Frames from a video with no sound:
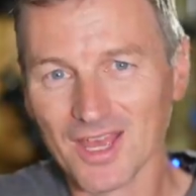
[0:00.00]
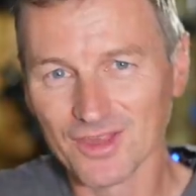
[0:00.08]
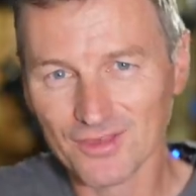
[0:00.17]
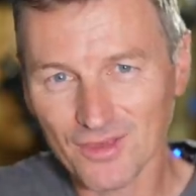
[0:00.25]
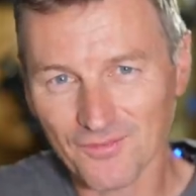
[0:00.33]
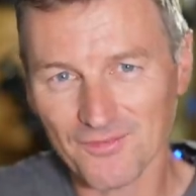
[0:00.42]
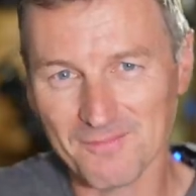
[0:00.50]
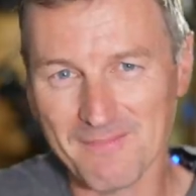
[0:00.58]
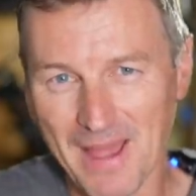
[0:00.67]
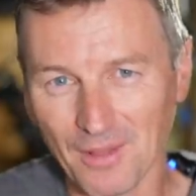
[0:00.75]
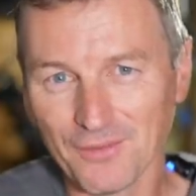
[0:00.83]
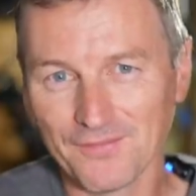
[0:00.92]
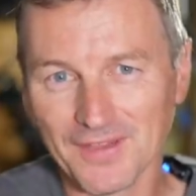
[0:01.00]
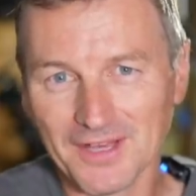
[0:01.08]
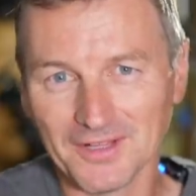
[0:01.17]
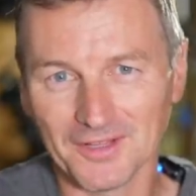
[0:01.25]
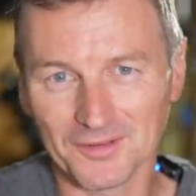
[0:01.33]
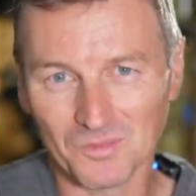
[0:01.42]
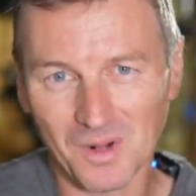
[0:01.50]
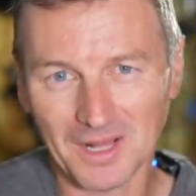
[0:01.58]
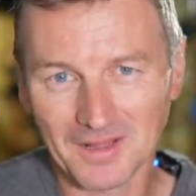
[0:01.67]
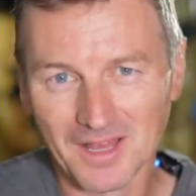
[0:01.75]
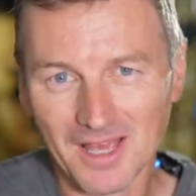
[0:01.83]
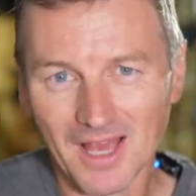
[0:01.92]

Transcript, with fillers: soft mouthfeel as well.